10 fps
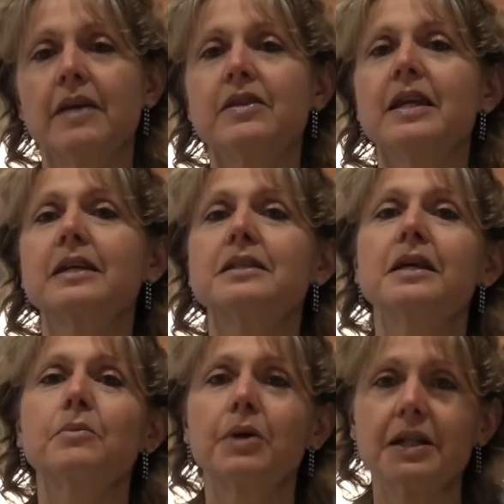The next
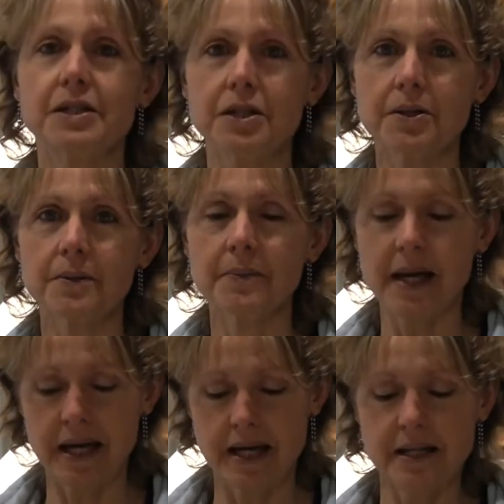thing we're going to do
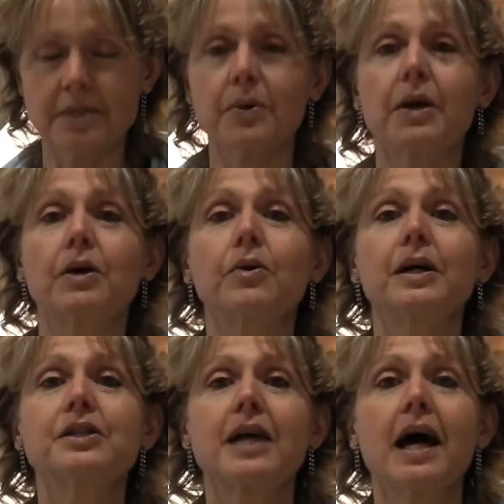is we are
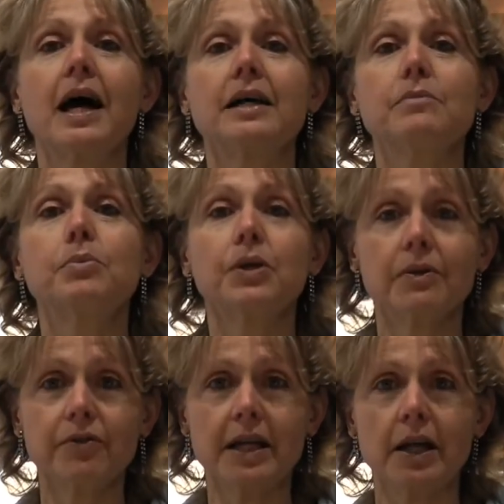going to add
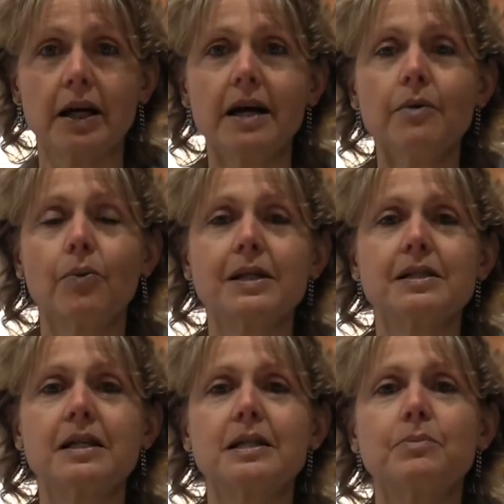pure vanilla, 1
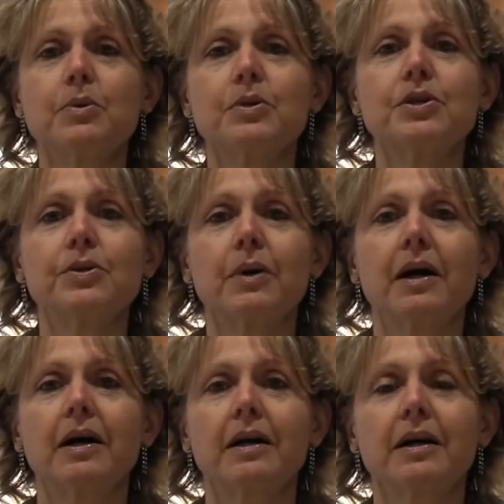teaspoon to
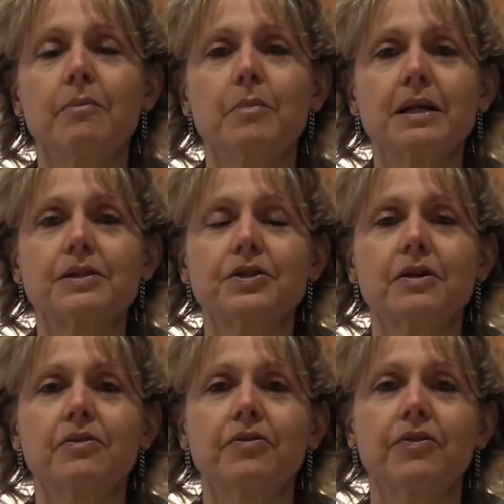our
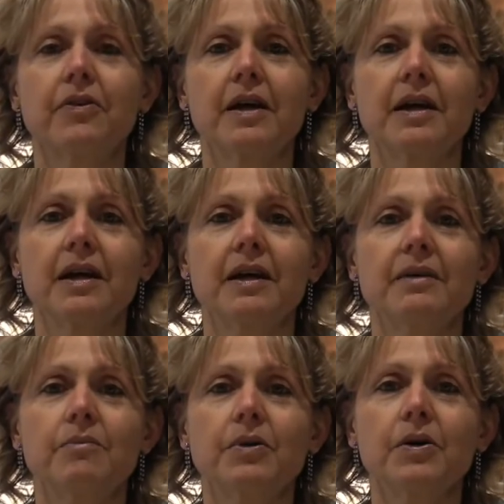mixture of
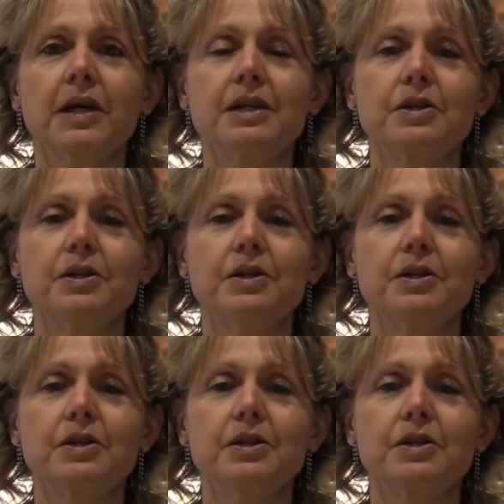cookie